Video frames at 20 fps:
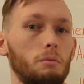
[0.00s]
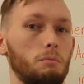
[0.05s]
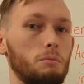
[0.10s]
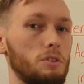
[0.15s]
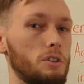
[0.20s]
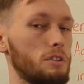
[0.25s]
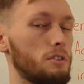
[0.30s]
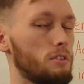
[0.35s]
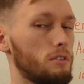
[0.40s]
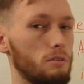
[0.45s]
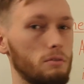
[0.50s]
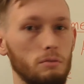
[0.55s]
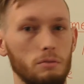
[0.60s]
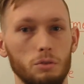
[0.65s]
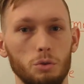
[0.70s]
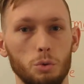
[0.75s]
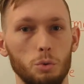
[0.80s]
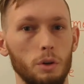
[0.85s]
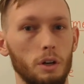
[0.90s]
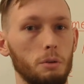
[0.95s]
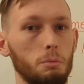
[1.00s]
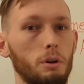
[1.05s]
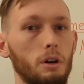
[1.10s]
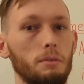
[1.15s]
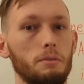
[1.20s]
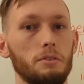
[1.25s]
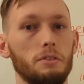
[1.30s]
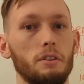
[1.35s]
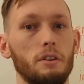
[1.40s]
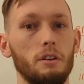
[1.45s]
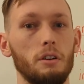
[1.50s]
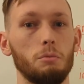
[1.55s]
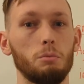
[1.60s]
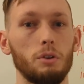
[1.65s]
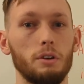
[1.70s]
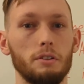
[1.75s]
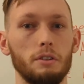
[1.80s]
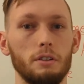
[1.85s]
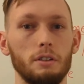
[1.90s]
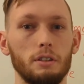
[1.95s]
Just 2 quick puffs there,
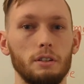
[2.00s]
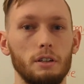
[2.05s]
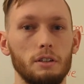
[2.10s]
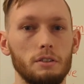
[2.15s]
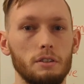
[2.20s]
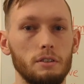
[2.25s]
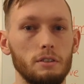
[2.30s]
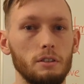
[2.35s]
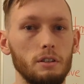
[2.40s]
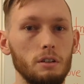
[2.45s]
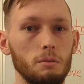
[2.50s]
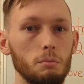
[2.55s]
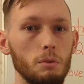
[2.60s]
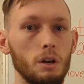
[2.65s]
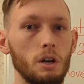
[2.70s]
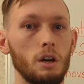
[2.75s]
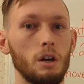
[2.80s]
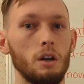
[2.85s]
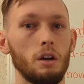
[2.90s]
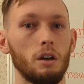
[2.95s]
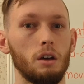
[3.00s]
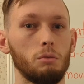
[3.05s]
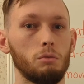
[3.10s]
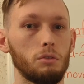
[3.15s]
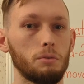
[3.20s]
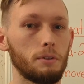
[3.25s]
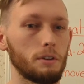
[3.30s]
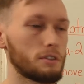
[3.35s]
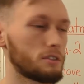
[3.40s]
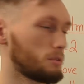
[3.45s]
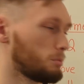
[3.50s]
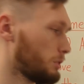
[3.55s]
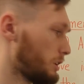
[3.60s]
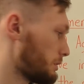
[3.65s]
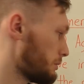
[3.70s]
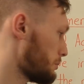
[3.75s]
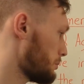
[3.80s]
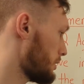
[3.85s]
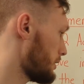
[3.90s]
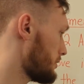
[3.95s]
breathe it in nice and deep, and we'll fix the
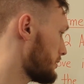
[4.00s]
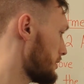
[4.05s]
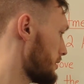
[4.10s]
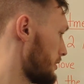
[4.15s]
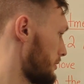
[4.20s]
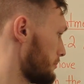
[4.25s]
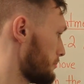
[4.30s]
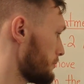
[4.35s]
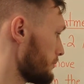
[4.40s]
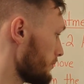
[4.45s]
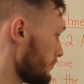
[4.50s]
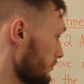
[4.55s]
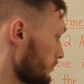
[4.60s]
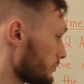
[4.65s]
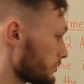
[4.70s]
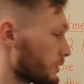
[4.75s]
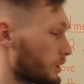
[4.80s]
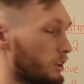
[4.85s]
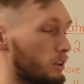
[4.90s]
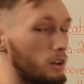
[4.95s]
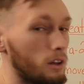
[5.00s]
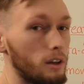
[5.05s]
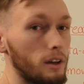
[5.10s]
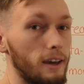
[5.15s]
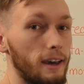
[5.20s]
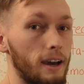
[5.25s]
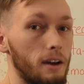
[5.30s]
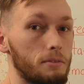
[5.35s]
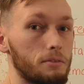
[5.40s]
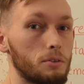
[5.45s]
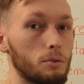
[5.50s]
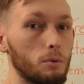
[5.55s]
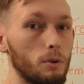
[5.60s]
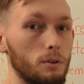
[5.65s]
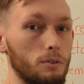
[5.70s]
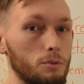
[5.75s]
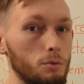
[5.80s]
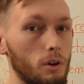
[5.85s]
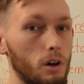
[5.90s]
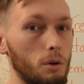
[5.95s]
problem right there.
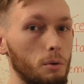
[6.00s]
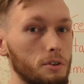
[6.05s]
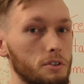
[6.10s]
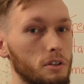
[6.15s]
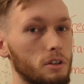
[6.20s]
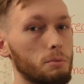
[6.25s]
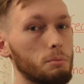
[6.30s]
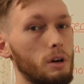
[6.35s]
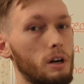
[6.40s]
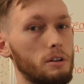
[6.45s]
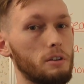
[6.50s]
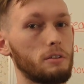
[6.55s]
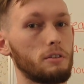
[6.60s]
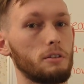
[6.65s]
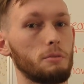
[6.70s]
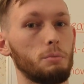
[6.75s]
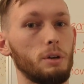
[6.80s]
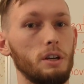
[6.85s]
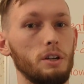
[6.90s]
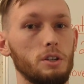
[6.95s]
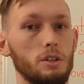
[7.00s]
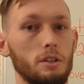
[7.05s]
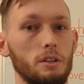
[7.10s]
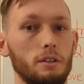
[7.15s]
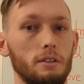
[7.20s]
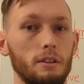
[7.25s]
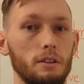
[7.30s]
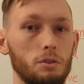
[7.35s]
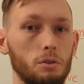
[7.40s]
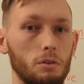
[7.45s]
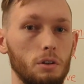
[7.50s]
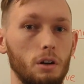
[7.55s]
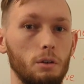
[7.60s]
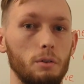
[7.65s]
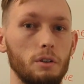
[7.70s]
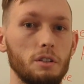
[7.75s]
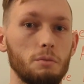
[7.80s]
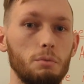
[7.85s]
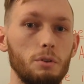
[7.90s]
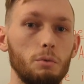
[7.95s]
Afterwards, we're always going to monitor the patient. That should
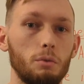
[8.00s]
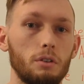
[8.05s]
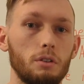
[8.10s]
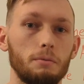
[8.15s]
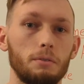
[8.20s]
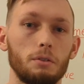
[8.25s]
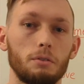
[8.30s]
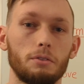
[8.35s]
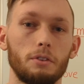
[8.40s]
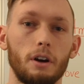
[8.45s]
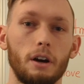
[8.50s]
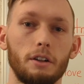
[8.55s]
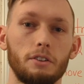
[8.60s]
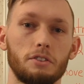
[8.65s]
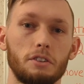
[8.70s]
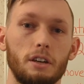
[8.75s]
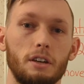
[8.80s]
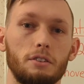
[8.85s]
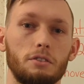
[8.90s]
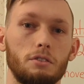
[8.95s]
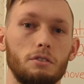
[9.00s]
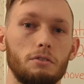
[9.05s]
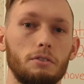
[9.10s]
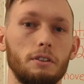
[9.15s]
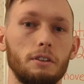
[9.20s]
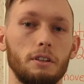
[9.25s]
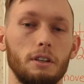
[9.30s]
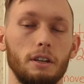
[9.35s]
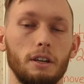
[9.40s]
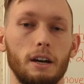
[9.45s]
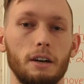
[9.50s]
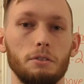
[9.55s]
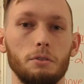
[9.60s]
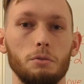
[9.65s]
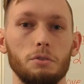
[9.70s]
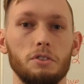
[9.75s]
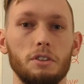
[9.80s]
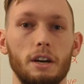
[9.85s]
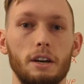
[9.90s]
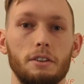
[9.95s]
always be one of your thoughts as you're thinking on
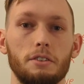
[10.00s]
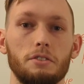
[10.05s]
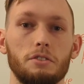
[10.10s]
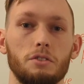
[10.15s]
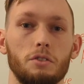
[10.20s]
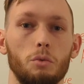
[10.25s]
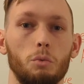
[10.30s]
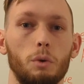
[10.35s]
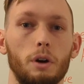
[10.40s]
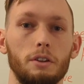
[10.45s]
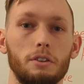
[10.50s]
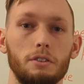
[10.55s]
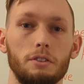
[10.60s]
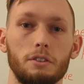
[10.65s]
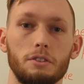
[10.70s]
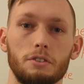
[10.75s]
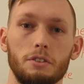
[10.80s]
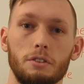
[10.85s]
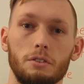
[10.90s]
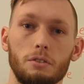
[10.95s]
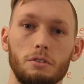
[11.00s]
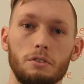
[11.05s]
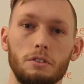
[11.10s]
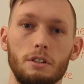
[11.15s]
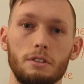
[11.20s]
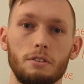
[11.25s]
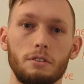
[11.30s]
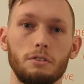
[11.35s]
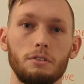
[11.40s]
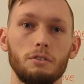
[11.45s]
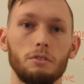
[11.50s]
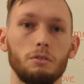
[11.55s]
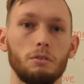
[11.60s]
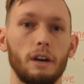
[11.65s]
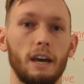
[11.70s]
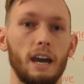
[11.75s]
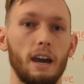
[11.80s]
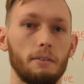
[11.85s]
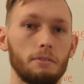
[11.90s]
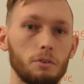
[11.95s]
those tests. What does the nurse need to do?
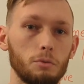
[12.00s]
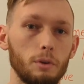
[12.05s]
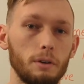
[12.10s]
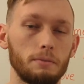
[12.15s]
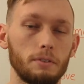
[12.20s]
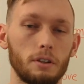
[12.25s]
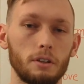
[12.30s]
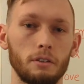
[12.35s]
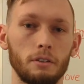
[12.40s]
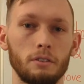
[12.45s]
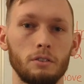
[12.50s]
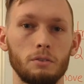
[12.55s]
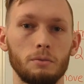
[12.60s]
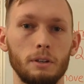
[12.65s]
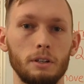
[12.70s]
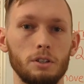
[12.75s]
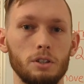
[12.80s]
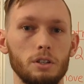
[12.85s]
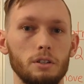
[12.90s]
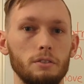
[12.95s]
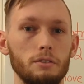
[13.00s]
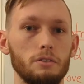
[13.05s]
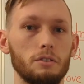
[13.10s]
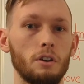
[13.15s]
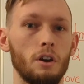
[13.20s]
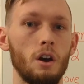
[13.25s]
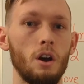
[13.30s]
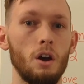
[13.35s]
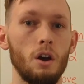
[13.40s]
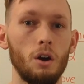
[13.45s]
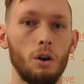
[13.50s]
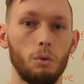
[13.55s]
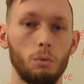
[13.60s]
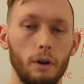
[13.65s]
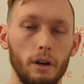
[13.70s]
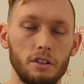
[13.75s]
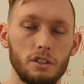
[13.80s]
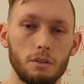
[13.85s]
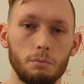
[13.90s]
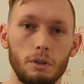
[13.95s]
After we've done our interventions,
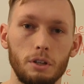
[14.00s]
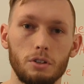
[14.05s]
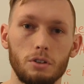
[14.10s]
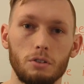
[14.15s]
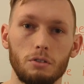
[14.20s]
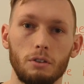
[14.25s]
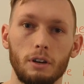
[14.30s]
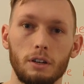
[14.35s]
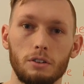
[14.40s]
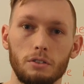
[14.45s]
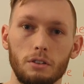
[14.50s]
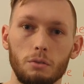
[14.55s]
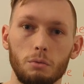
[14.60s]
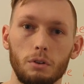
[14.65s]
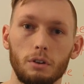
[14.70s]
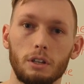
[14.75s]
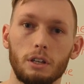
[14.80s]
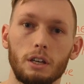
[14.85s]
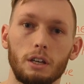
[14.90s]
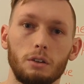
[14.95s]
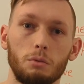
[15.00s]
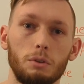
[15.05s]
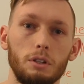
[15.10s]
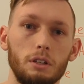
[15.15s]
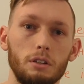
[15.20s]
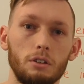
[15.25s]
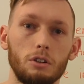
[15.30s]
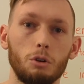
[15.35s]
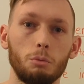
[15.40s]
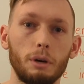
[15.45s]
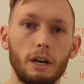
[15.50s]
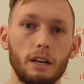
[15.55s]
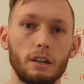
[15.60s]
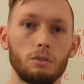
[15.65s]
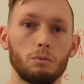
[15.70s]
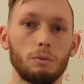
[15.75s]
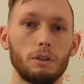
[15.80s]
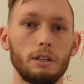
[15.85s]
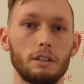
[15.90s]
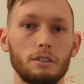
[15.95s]
watch to make sure they're actually working. We need to go back
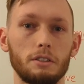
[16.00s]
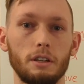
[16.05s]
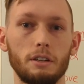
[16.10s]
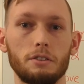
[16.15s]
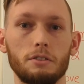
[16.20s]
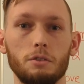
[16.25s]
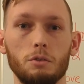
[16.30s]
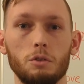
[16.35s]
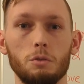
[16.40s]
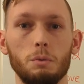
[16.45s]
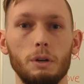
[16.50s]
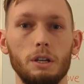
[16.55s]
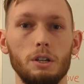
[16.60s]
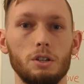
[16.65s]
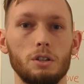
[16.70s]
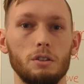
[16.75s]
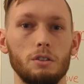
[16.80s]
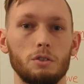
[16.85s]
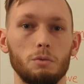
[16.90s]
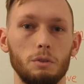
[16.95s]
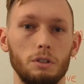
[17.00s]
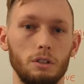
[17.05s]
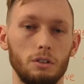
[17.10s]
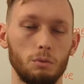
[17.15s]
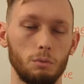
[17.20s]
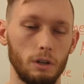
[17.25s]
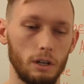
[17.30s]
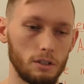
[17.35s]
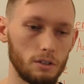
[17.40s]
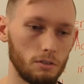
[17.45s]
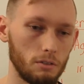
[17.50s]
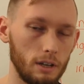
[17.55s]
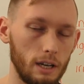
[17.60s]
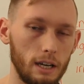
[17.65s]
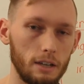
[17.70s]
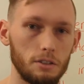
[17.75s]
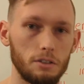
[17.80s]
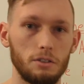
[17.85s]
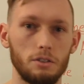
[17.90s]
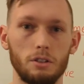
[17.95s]
and reassess those patients. We need to watch their
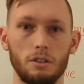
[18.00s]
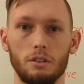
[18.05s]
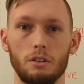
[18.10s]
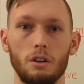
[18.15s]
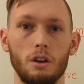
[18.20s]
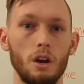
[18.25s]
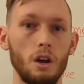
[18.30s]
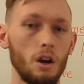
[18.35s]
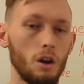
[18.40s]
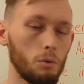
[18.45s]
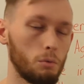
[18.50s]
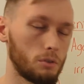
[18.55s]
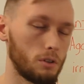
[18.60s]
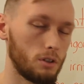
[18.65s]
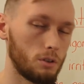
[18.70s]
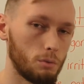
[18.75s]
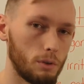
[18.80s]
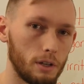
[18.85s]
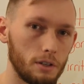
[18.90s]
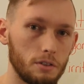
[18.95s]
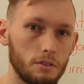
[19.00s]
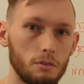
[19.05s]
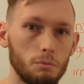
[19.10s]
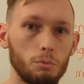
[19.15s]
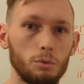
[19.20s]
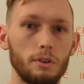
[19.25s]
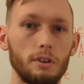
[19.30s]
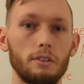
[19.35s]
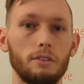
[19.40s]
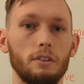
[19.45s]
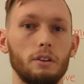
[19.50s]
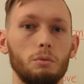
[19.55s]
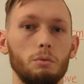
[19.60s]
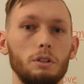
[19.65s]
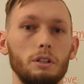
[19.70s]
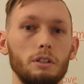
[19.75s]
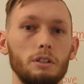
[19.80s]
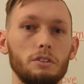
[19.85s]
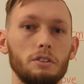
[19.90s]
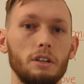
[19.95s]
oxygen. We need to watch their breathing. We
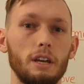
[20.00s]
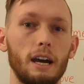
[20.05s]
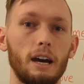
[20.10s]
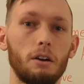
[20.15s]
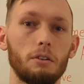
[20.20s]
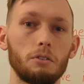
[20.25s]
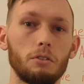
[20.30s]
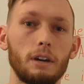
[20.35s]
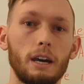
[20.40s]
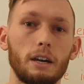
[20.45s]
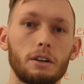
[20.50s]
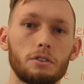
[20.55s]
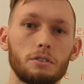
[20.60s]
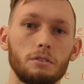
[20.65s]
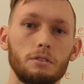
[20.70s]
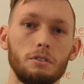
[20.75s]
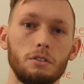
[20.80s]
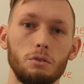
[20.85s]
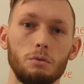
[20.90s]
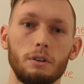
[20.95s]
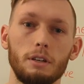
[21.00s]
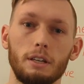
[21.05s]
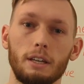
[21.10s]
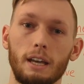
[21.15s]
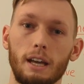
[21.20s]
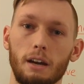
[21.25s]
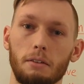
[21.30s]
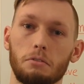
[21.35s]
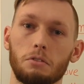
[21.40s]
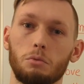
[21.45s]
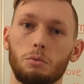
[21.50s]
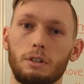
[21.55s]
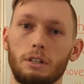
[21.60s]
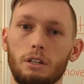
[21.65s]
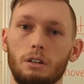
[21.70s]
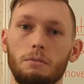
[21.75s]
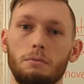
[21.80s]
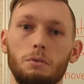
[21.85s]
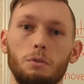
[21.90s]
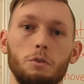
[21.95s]
need to see how they're actually doing after we
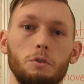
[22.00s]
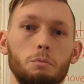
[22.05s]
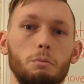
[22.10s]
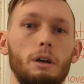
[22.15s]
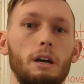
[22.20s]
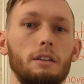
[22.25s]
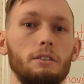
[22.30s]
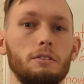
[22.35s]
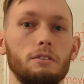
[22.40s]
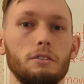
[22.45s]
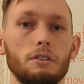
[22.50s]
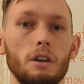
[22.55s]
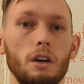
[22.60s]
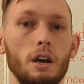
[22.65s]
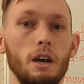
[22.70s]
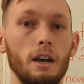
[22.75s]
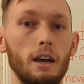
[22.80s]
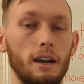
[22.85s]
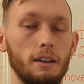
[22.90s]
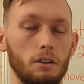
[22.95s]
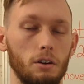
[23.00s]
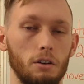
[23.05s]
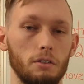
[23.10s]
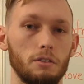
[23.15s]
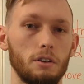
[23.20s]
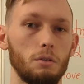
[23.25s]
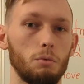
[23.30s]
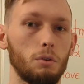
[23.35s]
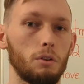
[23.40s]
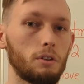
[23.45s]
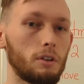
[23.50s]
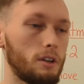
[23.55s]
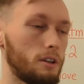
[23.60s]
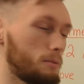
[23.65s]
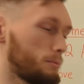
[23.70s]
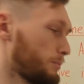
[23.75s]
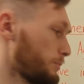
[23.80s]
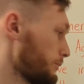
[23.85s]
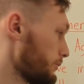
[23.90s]
give those meds, and are they working?